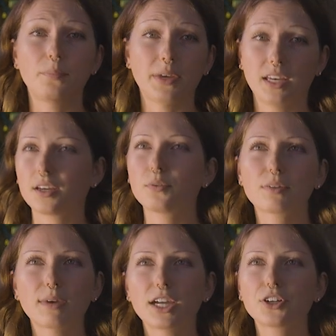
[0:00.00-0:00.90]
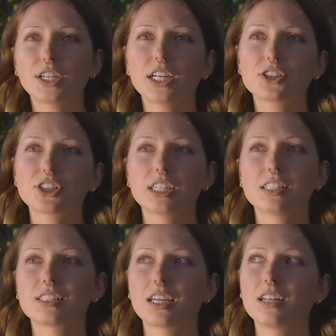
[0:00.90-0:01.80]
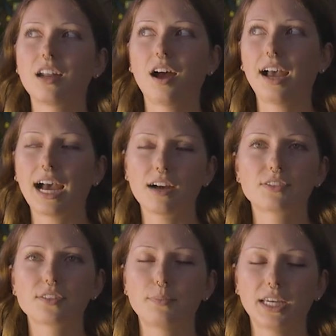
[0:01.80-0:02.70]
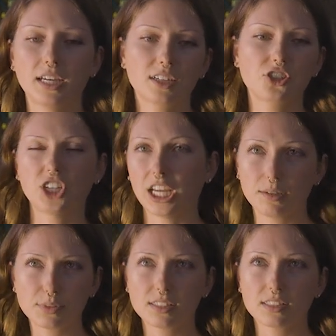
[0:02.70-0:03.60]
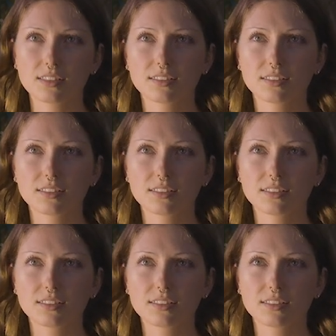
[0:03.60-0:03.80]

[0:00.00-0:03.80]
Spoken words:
big with my creations and not have to pick shapes.